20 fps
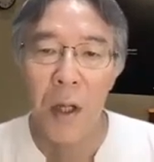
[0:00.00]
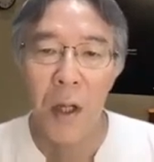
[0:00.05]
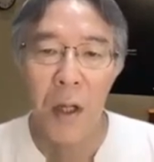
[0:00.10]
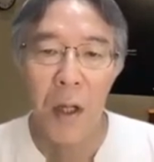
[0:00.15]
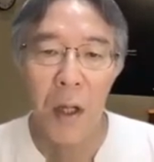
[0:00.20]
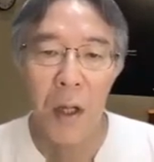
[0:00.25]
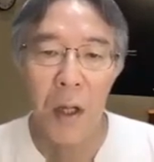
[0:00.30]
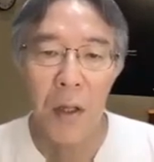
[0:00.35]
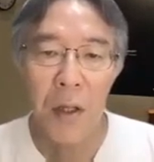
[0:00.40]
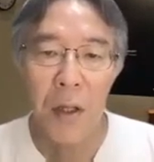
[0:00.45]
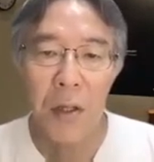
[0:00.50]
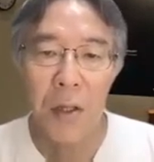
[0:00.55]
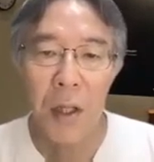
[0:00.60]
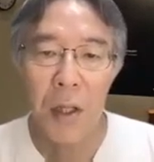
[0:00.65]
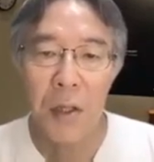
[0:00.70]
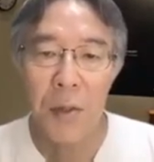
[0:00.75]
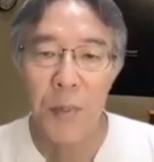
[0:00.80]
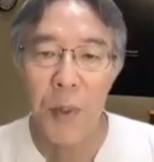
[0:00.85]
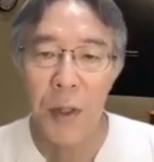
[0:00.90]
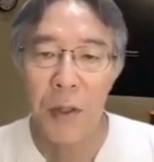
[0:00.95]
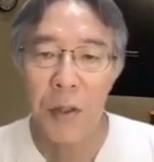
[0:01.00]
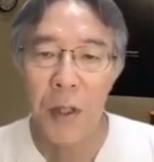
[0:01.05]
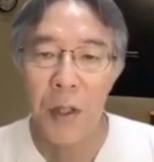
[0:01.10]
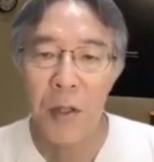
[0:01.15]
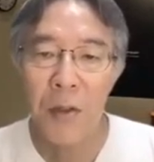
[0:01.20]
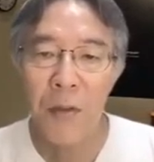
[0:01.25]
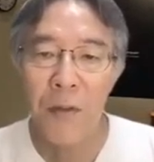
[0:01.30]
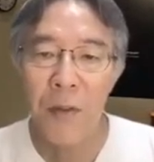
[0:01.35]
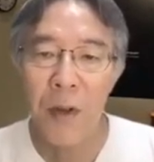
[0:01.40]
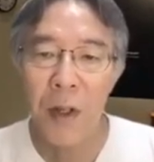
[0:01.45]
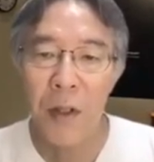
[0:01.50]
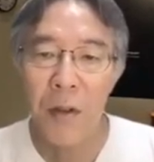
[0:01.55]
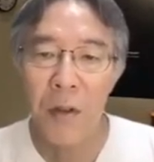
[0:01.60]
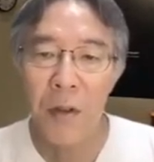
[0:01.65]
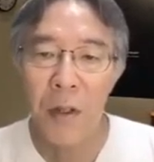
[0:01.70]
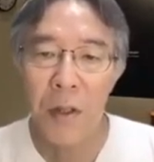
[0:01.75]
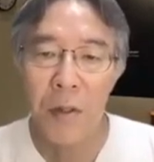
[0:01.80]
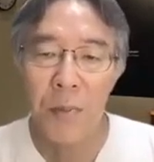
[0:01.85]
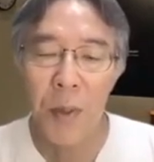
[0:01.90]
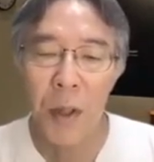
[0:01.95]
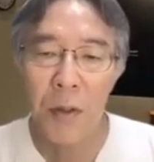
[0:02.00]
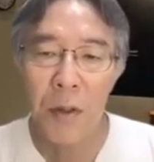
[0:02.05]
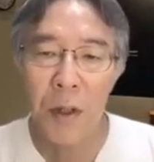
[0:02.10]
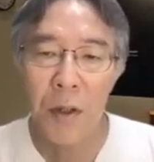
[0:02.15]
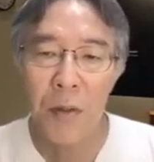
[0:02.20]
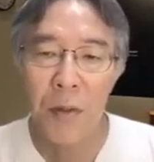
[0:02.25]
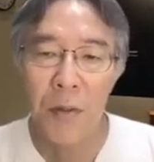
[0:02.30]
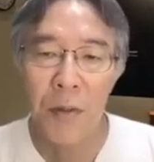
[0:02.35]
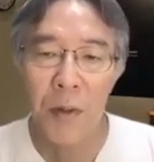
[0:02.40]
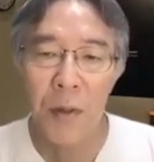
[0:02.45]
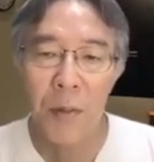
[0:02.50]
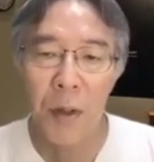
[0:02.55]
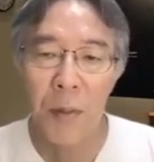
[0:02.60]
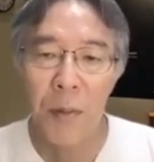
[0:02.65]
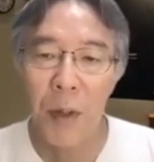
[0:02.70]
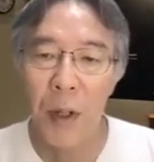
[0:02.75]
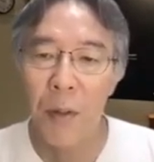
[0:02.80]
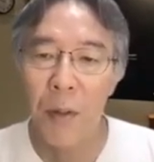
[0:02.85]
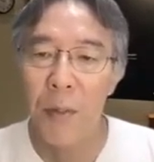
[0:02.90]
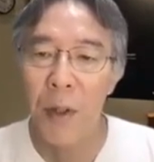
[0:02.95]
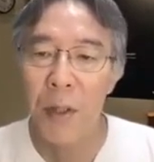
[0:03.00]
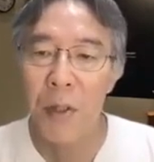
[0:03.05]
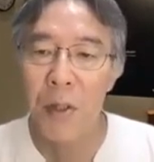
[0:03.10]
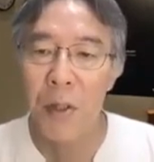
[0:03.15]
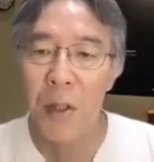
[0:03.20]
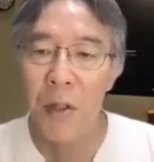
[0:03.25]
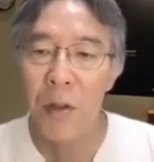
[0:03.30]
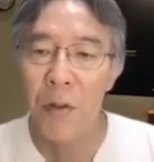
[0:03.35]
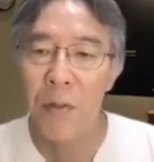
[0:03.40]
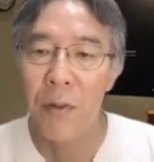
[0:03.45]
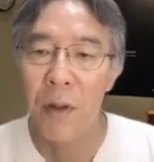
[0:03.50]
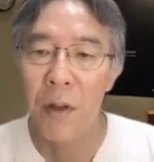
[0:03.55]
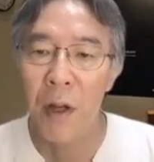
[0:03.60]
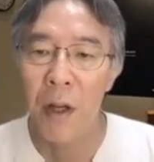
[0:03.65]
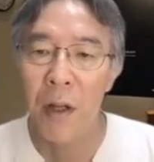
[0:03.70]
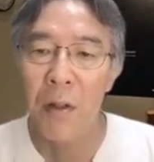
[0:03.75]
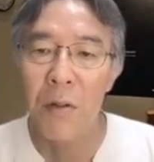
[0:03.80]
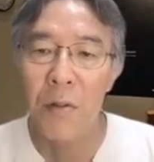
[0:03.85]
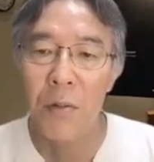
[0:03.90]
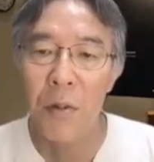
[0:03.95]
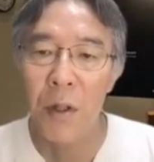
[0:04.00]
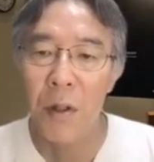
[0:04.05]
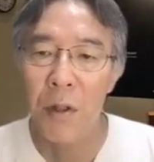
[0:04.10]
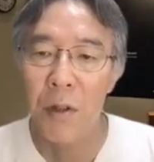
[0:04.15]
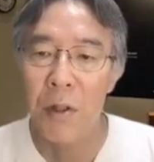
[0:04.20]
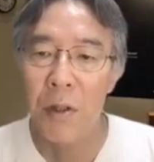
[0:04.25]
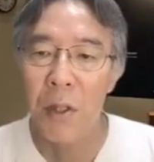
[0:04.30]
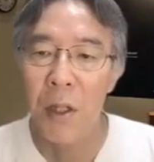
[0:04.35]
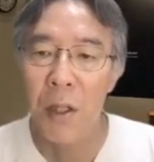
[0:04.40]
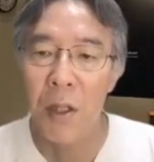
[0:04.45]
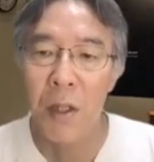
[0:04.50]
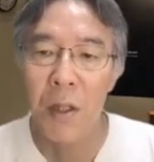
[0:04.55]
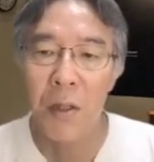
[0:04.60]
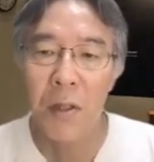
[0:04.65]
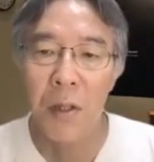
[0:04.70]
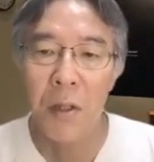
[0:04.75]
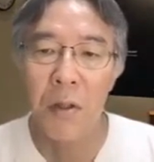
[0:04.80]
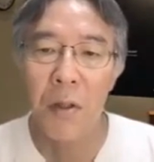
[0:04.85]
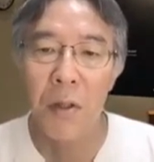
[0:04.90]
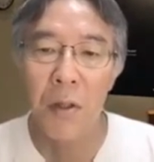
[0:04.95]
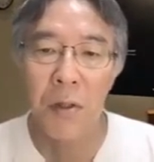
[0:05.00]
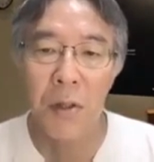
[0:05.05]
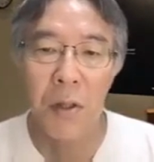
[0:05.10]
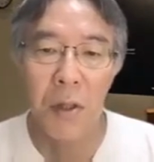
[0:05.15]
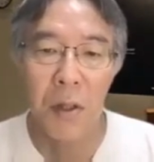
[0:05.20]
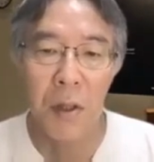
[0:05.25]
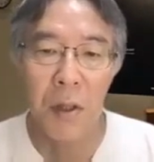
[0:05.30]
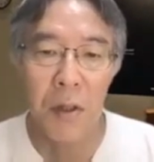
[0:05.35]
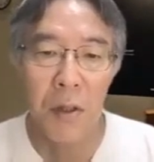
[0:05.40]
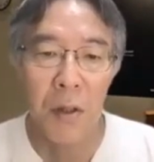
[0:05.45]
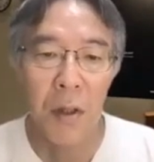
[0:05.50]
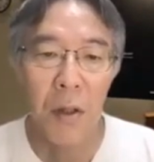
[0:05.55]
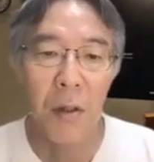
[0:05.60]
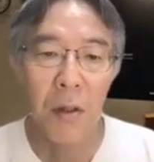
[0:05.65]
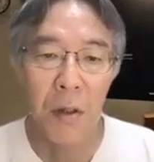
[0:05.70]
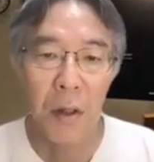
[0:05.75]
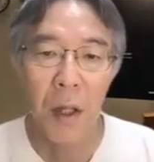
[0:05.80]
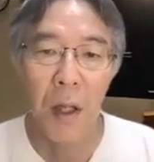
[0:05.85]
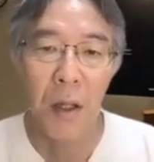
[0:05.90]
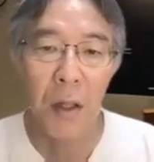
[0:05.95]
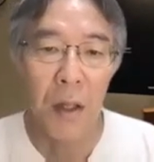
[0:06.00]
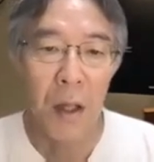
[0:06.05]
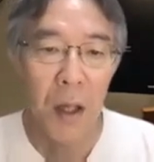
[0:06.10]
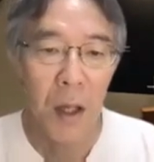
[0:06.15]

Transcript: Uh, this expectation value is bounded from above by C over L, where C is a constant. Okay.